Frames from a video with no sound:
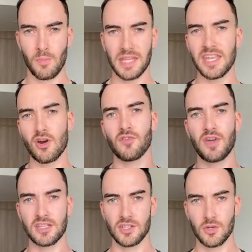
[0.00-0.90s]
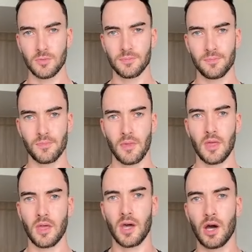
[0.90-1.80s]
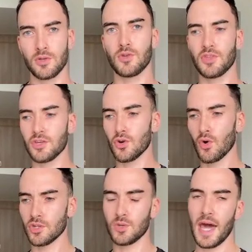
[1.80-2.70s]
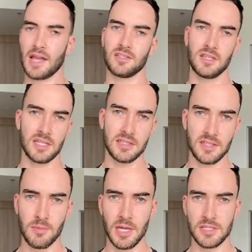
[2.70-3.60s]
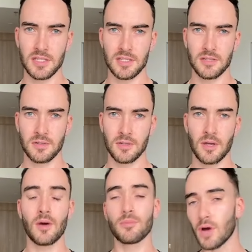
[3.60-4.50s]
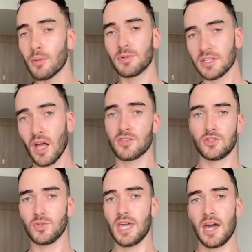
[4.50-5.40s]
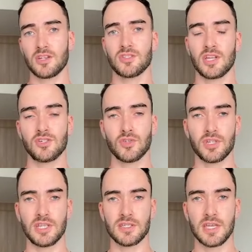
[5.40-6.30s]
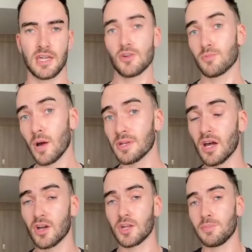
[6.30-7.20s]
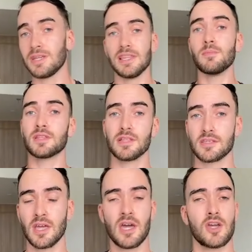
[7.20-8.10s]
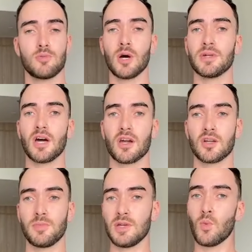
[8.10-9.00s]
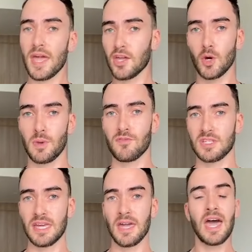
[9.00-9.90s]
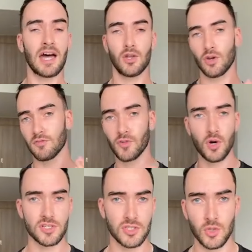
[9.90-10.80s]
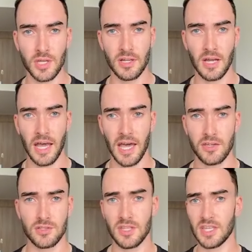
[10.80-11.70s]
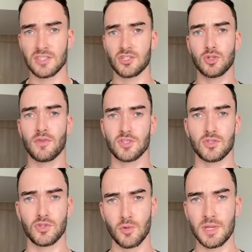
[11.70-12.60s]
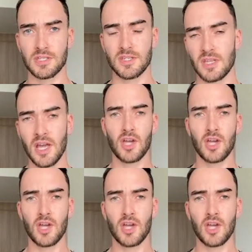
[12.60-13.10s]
and they're affecting you, how do you think you're going to act on a day to day basis? probably not do the actions that you know you need to take. You're probably not going to be limitless. You're probably not going to be waking up every day and looking forward to doing uh, the things that you have to do in your business,